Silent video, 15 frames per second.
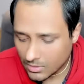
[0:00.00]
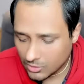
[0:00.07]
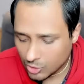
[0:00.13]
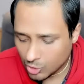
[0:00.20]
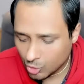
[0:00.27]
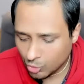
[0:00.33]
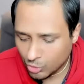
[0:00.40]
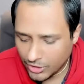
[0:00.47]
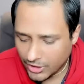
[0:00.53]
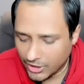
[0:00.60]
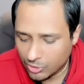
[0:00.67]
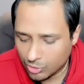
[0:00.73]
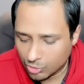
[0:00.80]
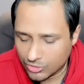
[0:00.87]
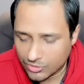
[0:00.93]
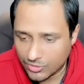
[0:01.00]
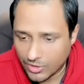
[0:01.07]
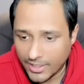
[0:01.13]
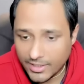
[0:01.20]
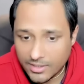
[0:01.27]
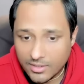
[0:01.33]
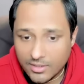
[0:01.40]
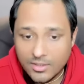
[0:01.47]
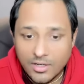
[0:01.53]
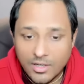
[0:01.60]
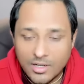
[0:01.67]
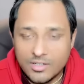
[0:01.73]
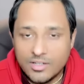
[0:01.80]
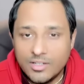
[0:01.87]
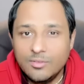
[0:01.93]
you need to strike
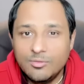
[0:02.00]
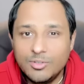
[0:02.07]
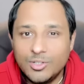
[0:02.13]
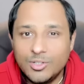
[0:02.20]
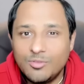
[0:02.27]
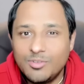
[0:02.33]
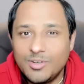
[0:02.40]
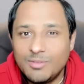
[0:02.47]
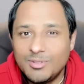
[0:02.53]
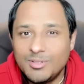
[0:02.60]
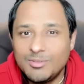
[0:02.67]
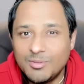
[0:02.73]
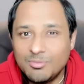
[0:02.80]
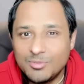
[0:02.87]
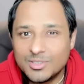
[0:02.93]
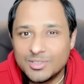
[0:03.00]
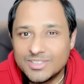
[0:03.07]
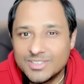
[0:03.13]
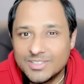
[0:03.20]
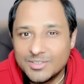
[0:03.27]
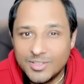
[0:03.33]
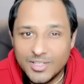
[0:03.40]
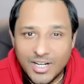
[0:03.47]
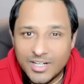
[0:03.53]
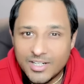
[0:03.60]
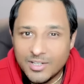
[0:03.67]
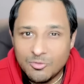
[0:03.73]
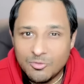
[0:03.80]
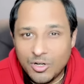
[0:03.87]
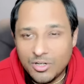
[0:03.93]
a deal with your family members
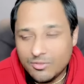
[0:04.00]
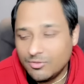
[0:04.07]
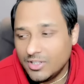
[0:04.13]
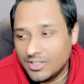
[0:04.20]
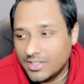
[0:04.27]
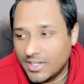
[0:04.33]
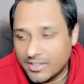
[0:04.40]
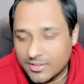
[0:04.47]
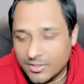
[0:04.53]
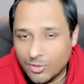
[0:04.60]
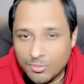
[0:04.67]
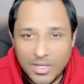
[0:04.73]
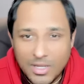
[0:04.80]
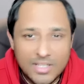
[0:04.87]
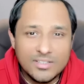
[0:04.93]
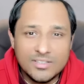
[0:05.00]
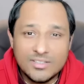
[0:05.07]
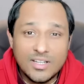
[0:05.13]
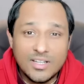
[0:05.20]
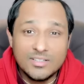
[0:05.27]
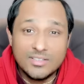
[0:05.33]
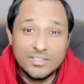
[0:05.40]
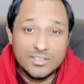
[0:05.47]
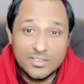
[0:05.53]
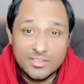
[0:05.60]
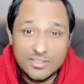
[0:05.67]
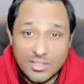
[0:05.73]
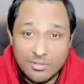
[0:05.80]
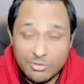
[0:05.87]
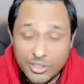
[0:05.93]
regarding what well that your Mahadasha,
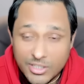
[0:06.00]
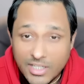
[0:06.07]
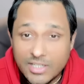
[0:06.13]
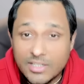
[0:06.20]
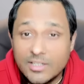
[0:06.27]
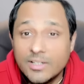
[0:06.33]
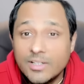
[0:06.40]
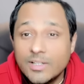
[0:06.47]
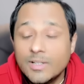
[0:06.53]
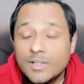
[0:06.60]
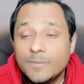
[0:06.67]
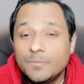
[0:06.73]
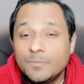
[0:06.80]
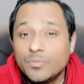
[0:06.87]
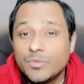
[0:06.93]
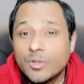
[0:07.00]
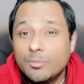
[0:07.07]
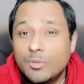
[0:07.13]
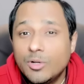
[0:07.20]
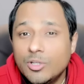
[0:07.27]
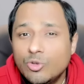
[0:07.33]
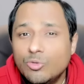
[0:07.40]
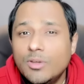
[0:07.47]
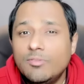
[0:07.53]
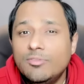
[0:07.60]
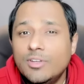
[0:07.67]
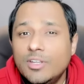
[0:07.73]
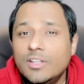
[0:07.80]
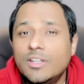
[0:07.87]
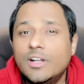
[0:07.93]
Antardasha will tell. But you may
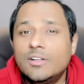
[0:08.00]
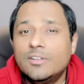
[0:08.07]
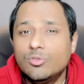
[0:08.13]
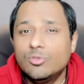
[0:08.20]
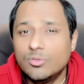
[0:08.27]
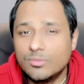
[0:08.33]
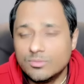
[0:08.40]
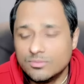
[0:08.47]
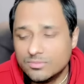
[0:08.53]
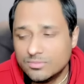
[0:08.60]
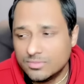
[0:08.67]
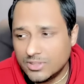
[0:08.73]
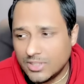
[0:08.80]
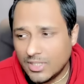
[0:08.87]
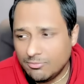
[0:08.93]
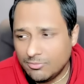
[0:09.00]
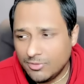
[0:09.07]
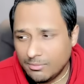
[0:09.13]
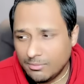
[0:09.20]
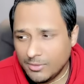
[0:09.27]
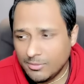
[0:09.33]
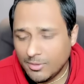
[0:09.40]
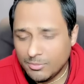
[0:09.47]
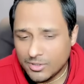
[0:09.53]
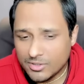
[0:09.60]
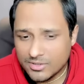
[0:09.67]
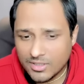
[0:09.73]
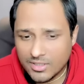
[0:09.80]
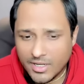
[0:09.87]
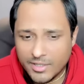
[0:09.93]
feel that, you know, some family
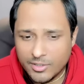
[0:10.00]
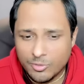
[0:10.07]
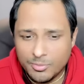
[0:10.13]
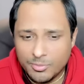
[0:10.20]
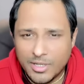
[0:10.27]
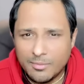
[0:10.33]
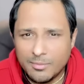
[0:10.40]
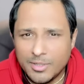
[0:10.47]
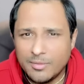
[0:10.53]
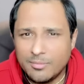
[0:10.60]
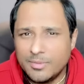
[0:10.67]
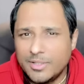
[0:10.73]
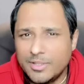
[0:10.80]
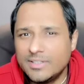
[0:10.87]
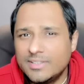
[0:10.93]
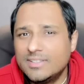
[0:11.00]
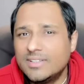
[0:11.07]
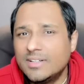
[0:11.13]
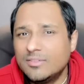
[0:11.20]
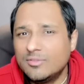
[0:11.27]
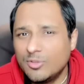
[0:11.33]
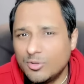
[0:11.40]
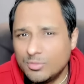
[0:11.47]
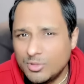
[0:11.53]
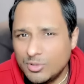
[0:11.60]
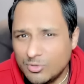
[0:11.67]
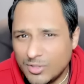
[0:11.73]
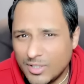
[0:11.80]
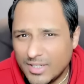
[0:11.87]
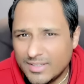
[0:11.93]
members are kind of becoming a bit distant from
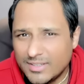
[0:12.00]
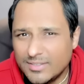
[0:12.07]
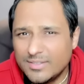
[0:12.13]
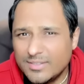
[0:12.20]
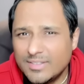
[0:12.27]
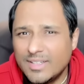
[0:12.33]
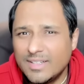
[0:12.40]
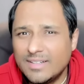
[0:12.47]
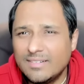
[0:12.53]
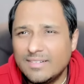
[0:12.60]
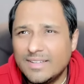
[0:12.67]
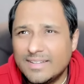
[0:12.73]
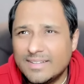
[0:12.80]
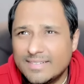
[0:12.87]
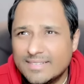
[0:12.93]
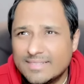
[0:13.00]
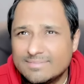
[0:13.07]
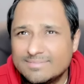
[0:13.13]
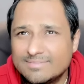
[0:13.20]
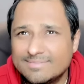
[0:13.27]
you and, you know, they are like, uh,